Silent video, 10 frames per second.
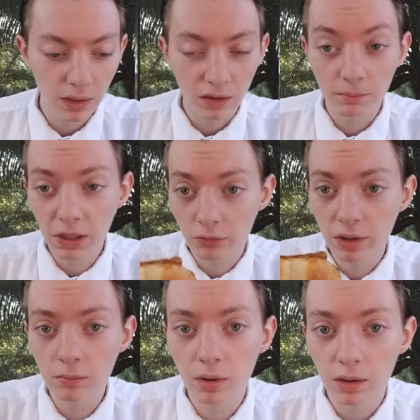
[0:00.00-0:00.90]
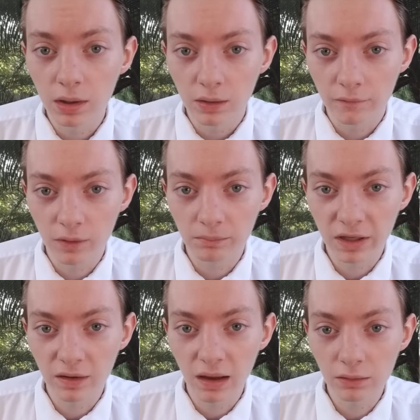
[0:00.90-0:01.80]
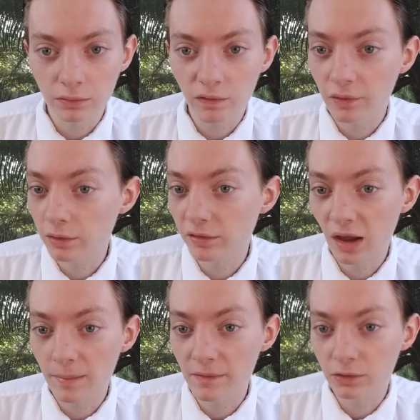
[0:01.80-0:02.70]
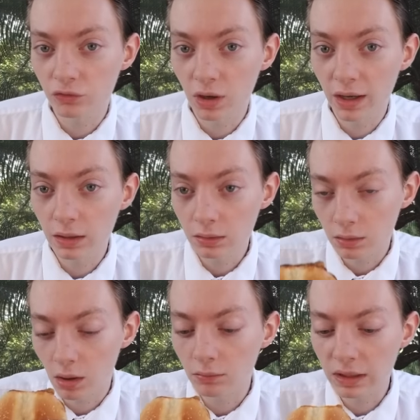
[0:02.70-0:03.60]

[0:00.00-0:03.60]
The McRib from McDonald's. First time ever trying it, going